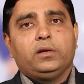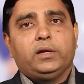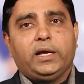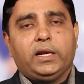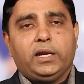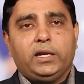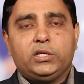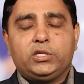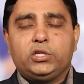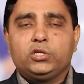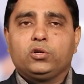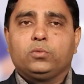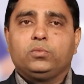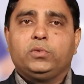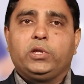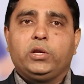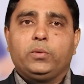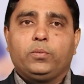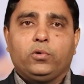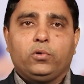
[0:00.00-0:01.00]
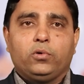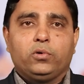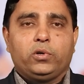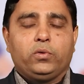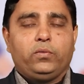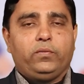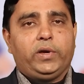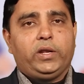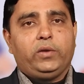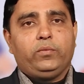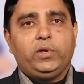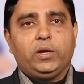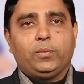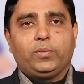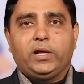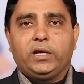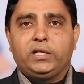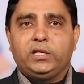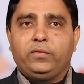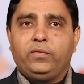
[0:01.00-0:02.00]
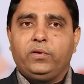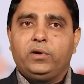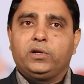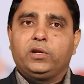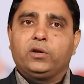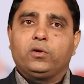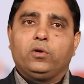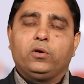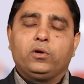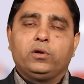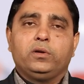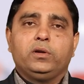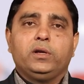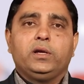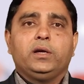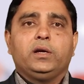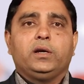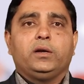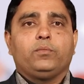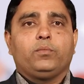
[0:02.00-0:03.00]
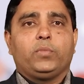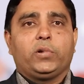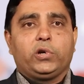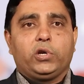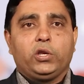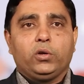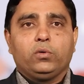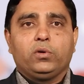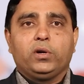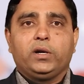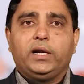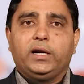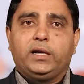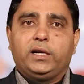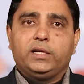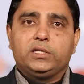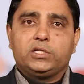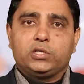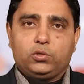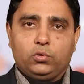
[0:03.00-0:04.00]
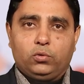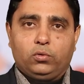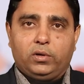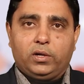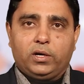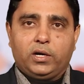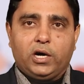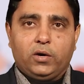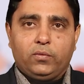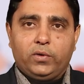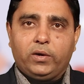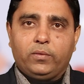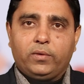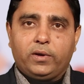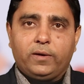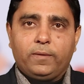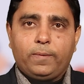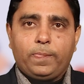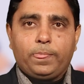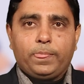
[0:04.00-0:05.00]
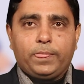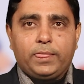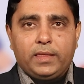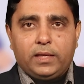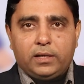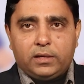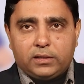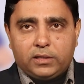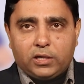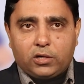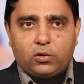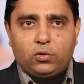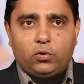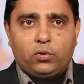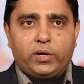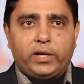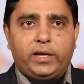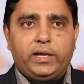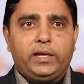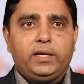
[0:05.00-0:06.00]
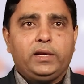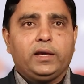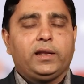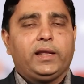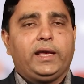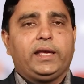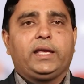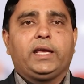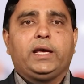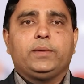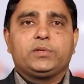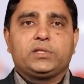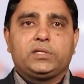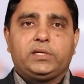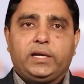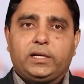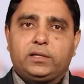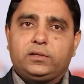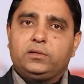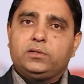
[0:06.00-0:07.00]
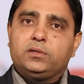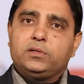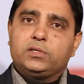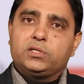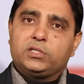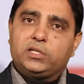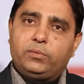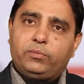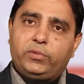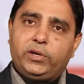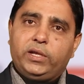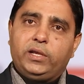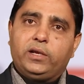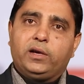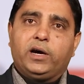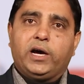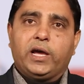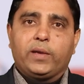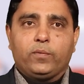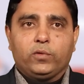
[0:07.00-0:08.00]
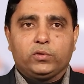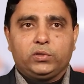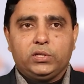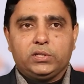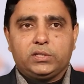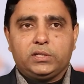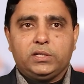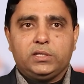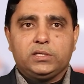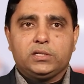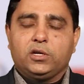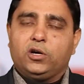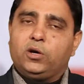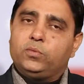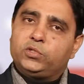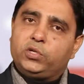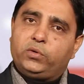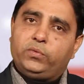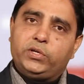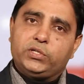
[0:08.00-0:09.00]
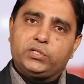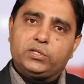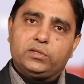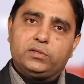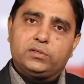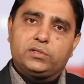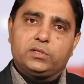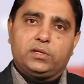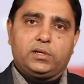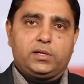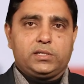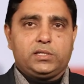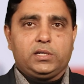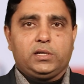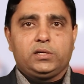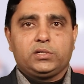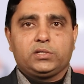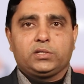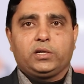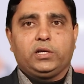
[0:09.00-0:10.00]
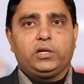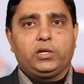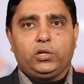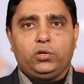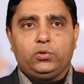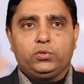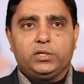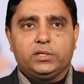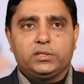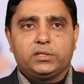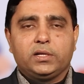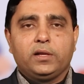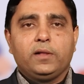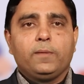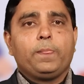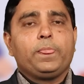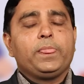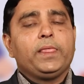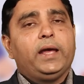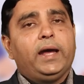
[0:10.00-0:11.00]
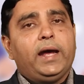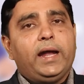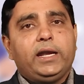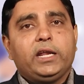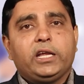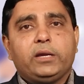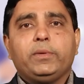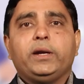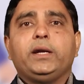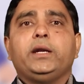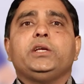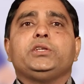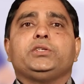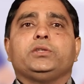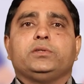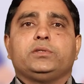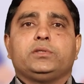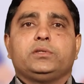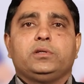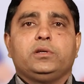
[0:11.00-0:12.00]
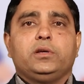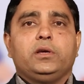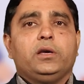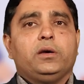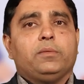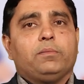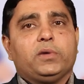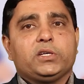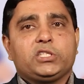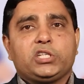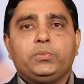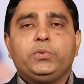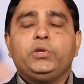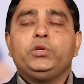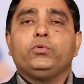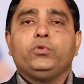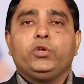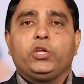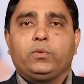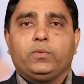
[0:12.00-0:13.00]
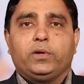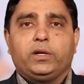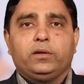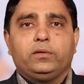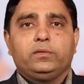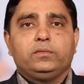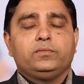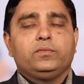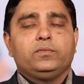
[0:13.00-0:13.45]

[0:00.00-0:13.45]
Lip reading: analysis of the report when we apply the filter on particular deterrence tool. However, the core area like abstract, summary, hypothesis, observations, results, conclusions and recommendations must be unique one.